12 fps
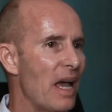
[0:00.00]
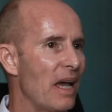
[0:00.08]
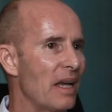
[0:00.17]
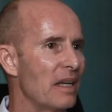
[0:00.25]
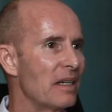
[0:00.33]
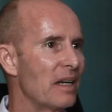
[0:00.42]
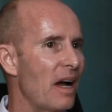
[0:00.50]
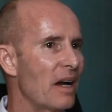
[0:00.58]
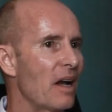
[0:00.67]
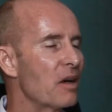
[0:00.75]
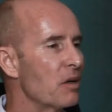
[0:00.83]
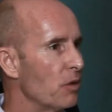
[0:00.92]
And I
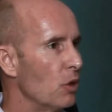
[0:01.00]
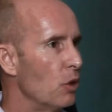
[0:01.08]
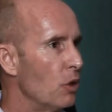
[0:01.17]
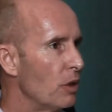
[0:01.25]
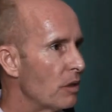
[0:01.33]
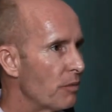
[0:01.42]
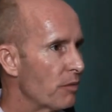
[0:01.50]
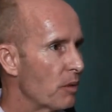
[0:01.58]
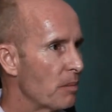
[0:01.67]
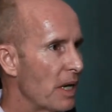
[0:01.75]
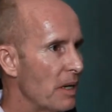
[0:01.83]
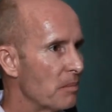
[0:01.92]
kind of learned from
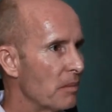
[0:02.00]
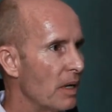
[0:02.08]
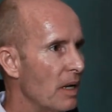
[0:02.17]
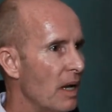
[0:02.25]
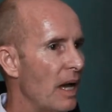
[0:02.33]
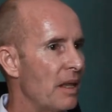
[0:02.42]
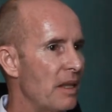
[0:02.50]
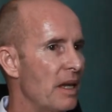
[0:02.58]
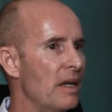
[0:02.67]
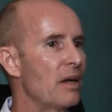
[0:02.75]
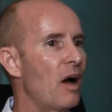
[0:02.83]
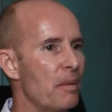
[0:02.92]
him. And
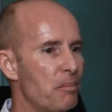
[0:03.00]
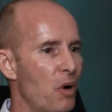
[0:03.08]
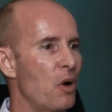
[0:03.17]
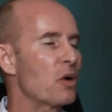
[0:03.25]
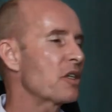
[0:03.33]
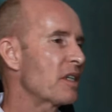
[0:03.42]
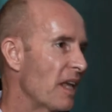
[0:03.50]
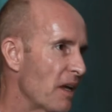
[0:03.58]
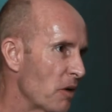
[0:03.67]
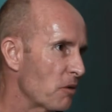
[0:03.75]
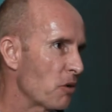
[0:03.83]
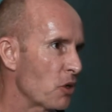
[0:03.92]
then I passed that
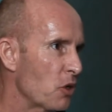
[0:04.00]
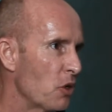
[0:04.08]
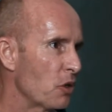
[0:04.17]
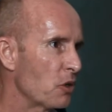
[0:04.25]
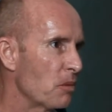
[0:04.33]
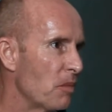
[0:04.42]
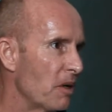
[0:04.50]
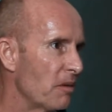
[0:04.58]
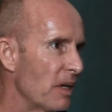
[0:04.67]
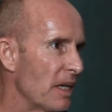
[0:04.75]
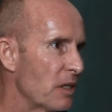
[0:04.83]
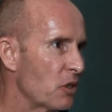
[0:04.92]
across onto my
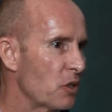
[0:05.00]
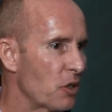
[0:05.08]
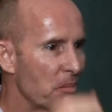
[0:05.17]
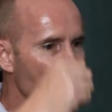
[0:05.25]
relationship